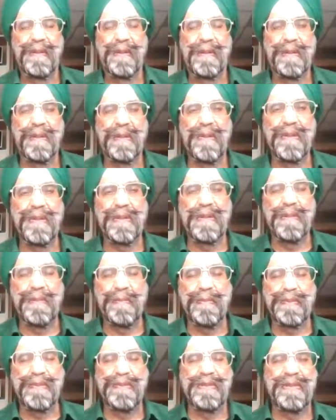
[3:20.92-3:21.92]
All
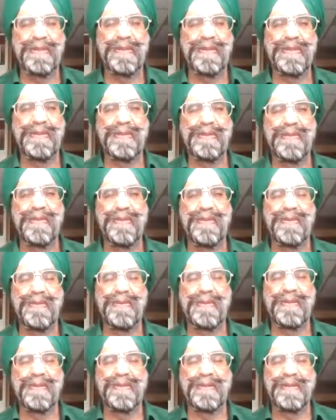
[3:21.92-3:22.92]
compositions in Guru
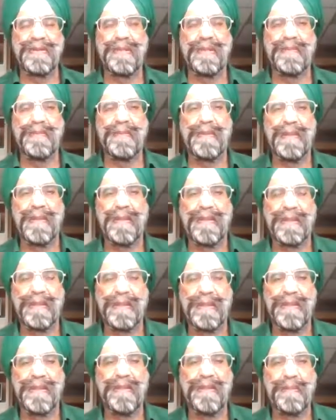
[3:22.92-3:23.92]
Granth Sahib are
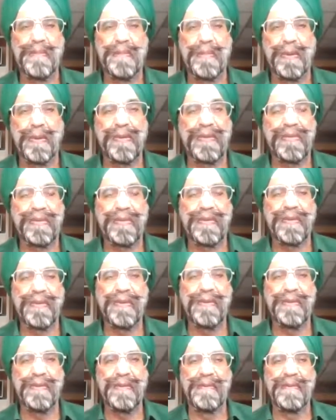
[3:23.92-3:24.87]
in poetry